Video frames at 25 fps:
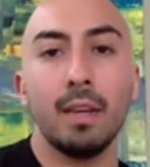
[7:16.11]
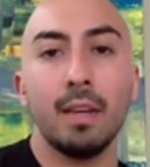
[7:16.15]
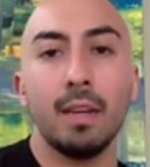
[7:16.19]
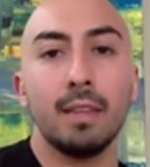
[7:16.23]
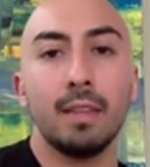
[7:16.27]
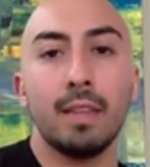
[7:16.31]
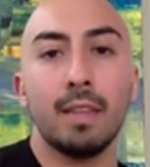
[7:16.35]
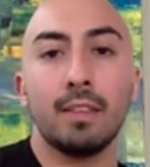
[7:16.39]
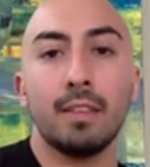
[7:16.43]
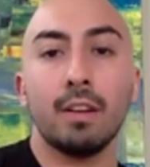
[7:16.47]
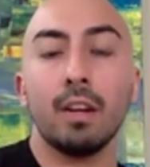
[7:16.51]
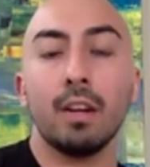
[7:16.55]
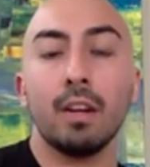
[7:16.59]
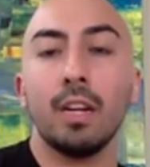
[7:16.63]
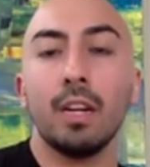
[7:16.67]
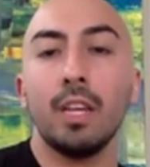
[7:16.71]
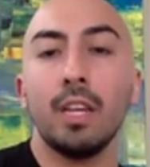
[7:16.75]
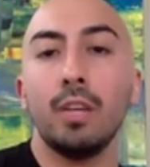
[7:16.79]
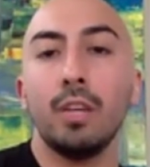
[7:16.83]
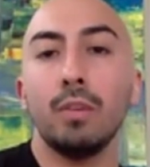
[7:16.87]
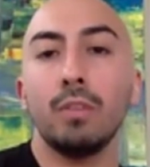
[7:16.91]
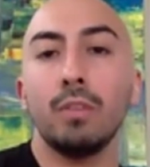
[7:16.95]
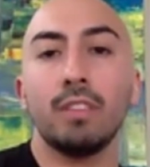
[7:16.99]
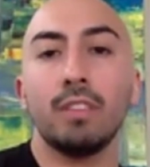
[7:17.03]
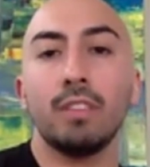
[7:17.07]
that they're going to
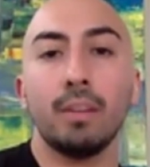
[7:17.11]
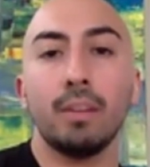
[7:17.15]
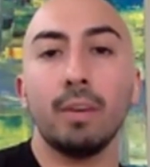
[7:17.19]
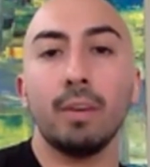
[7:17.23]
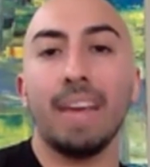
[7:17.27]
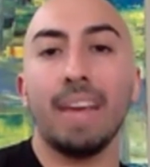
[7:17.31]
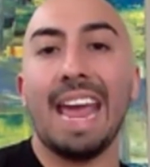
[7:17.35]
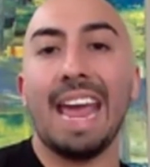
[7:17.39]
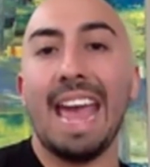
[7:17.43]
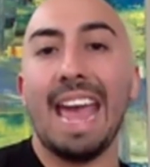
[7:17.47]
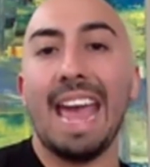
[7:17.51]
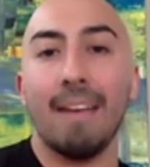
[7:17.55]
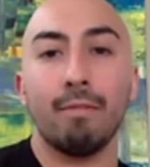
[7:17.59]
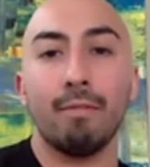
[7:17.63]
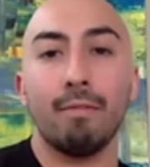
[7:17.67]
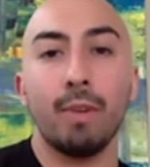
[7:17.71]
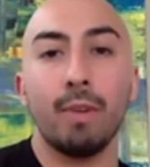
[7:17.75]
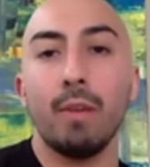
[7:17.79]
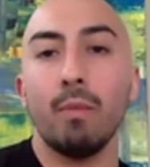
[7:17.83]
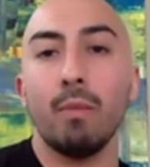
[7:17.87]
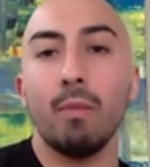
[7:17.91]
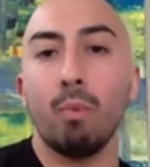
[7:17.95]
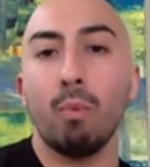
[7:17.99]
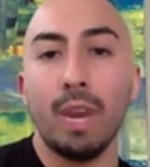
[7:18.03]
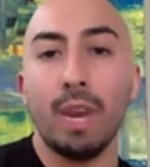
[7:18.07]
use literally
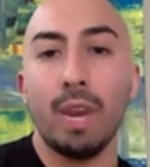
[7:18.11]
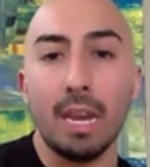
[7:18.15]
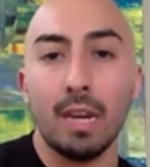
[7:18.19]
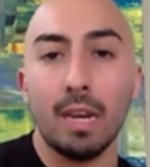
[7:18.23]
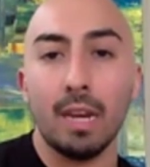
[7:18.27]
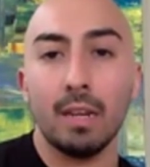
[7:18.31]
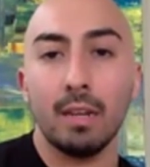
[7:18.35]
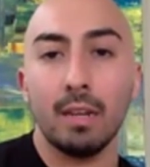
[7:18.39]
every week